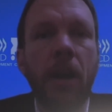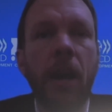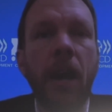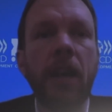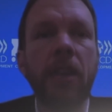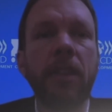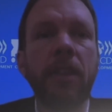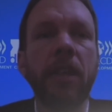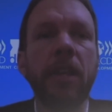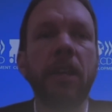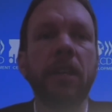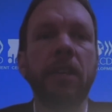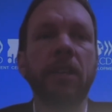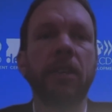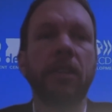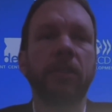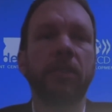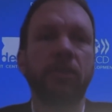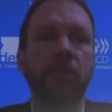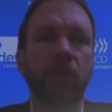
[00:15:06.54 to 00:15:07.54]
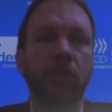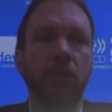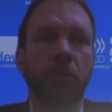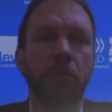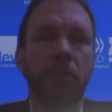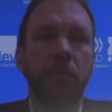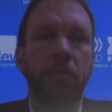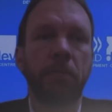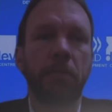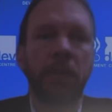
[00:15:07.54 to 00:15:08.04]
I think there
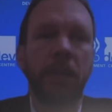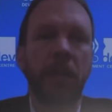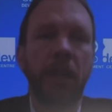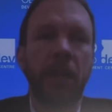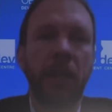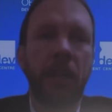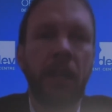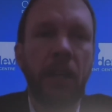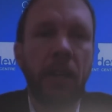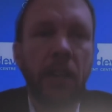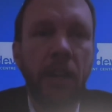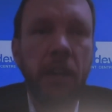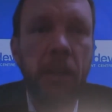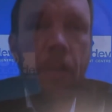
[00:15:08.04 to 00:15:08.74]
should be,